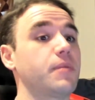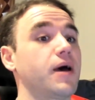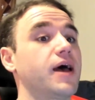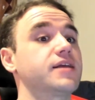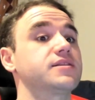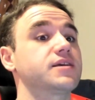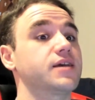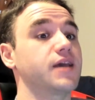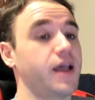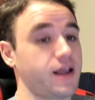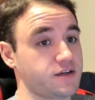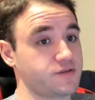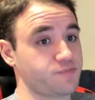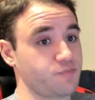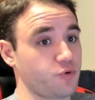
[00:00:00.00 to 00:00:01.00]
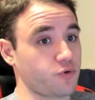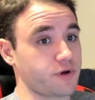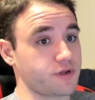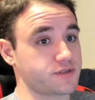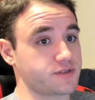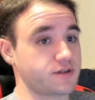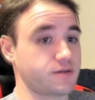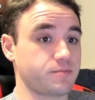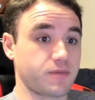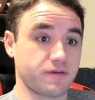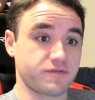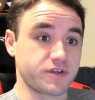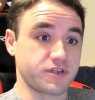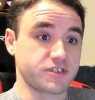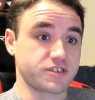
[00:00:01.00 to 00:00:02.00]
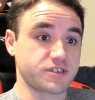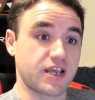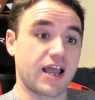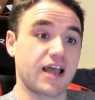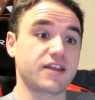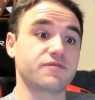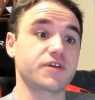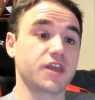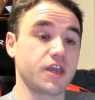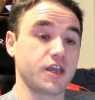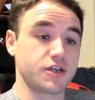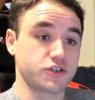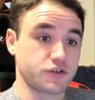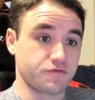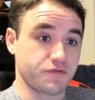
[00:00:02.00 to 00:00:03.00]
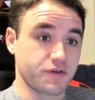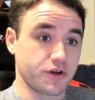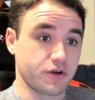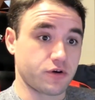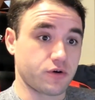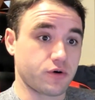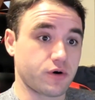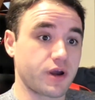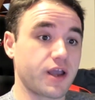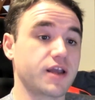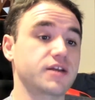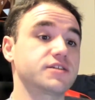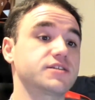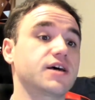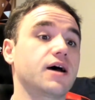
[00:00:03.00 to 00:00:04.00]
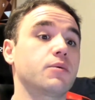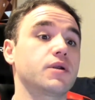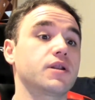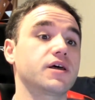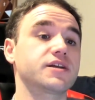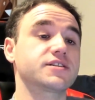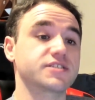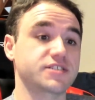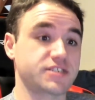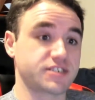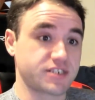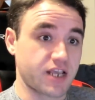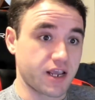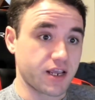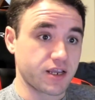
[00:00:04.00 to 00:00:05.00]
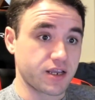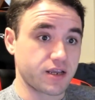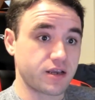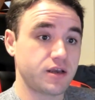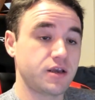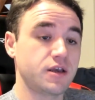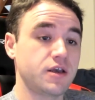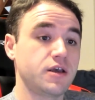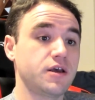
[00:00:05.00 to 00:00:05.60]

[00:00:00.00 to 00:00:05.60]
I'm at the end point of this advocation video, and I would like to say